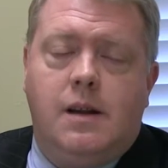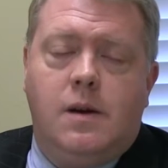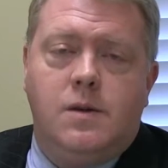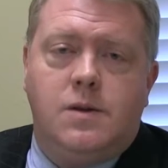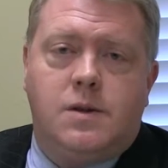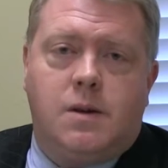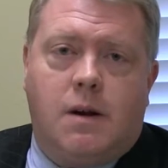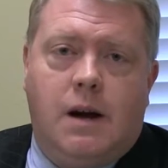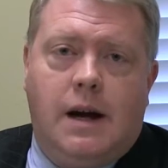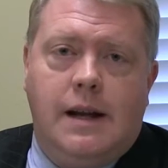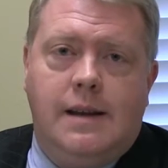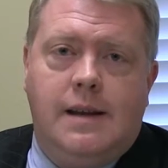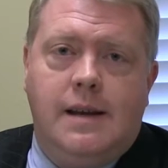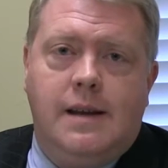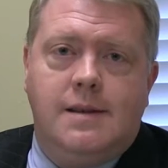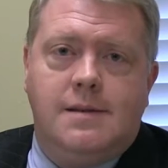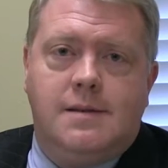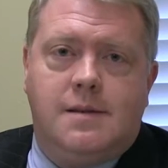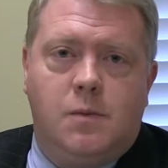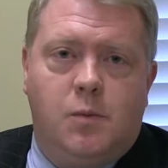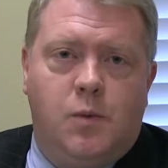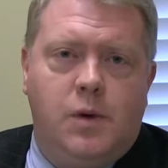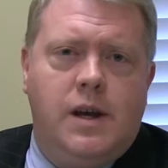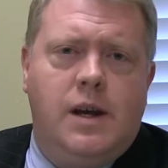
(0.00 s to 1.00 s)
Those are
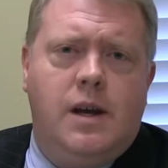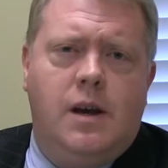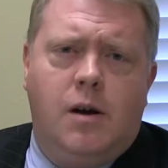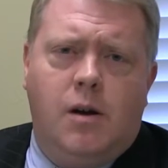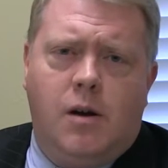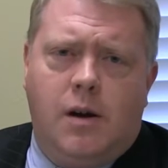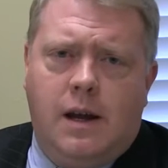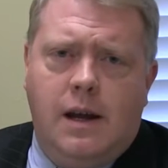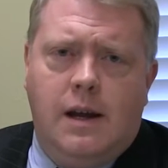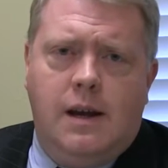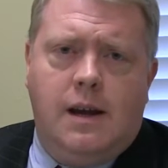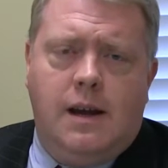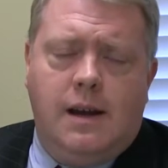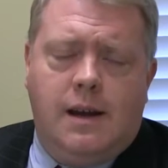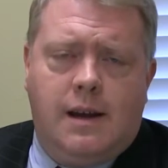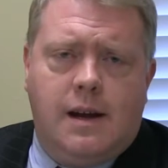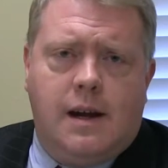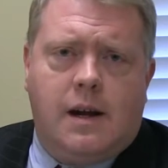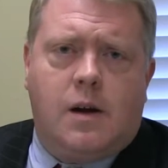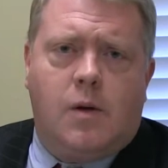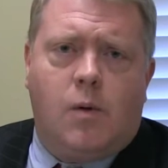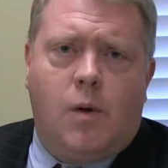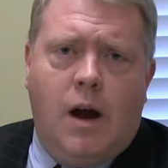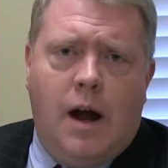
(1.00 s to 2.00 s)
ideas that we hear getting
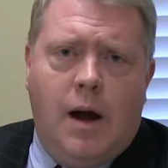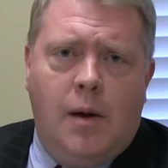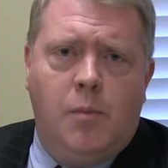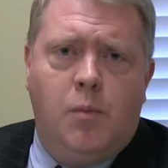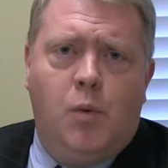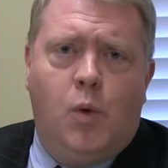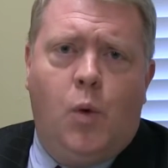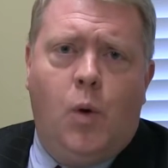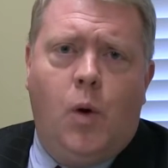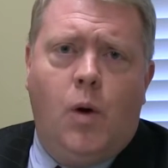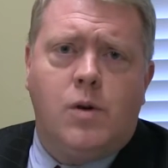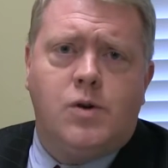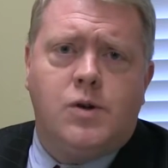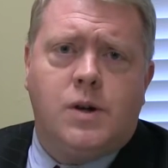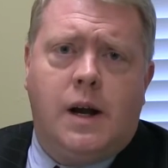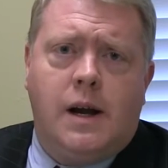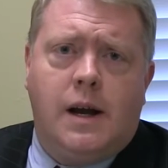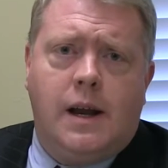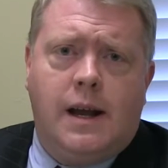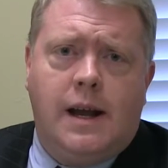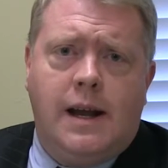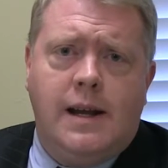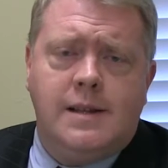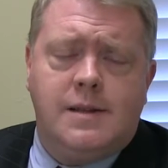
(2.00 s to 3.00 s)
kicked around more,
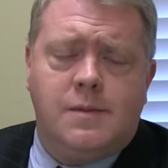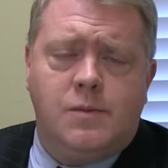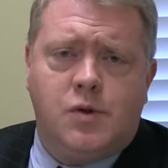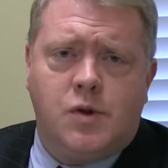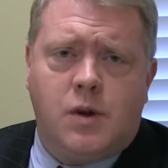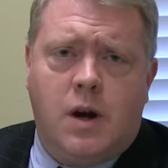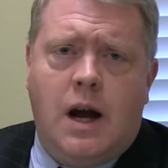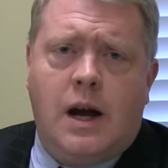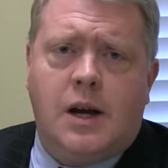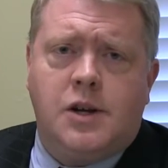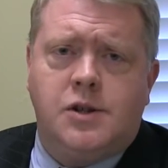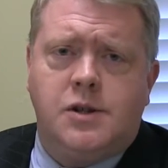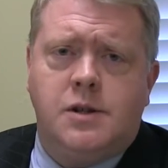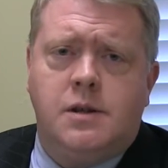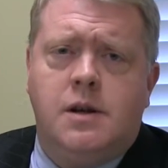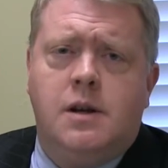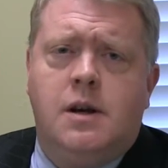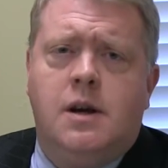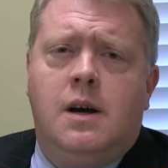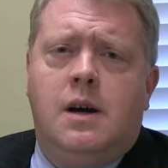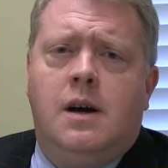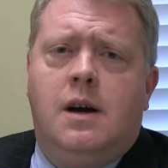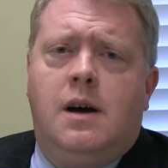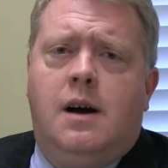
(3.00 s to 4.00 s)
trying to gain some traction
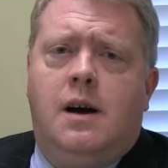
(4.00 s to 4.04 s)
